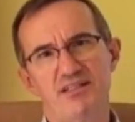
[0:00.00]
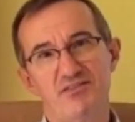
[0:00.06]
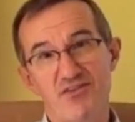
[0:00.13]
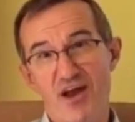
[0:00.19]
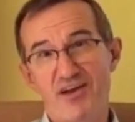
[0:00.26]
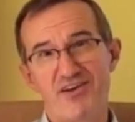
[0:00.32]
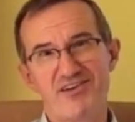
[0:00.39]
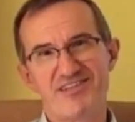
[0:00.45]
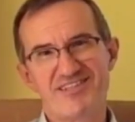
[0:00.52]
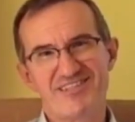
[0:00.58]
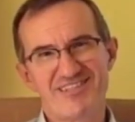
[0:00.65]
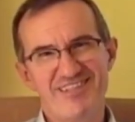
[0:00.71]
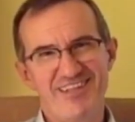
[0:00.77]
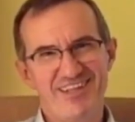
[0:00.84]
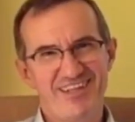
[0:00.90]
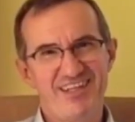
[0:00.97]
Rutgers,
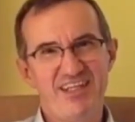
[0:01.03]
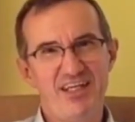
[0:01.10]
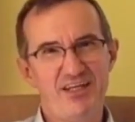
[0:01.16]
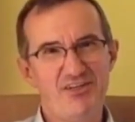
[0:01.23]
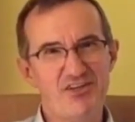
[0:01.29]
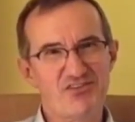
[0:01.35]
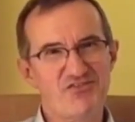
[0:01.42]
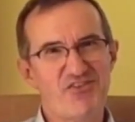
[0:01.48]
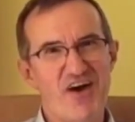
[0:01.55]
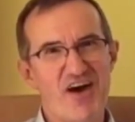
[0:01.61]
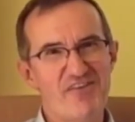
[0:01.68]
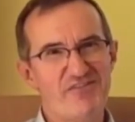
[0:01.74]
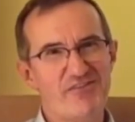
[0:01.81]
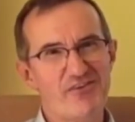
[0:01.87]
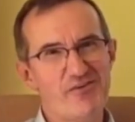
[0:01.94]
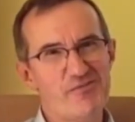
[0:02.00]
here, not far
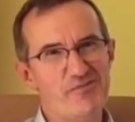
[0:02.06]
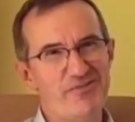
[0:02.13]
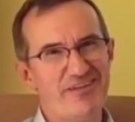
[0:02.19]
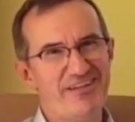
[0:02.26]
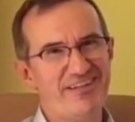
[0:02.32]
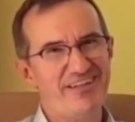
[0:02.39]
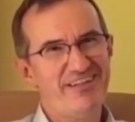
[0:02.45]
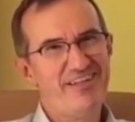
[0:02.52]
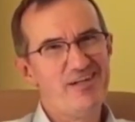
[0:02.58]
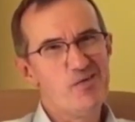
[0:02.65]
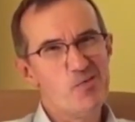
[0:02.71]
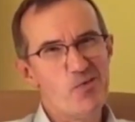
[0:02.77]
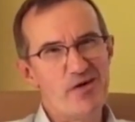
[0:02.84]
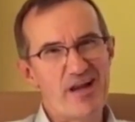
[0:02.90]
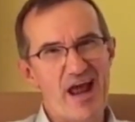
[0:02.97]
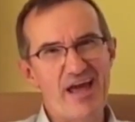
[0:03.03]
from
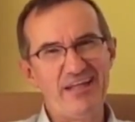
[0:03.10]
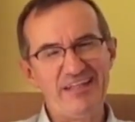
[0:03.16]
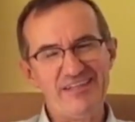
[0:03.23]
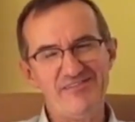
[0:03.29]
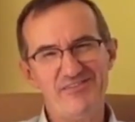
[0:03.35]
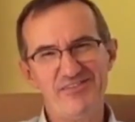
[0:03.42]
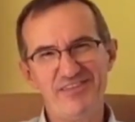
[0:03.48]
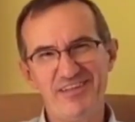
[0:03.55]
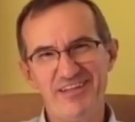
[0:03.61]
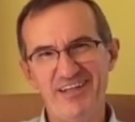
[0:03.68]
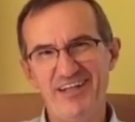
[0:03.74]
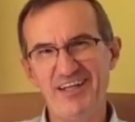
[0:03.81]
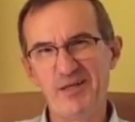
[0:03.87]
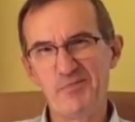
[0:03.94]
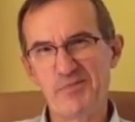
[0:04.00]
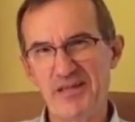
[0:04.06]
where I live
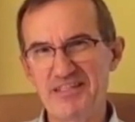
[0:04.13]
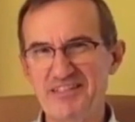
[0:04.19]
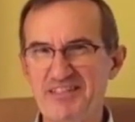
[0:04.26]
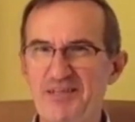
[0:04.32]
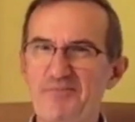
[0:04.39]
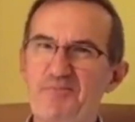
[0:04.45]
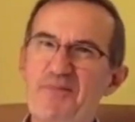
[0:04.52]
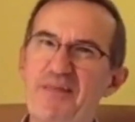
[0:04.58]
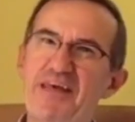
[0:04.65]
in Princeton.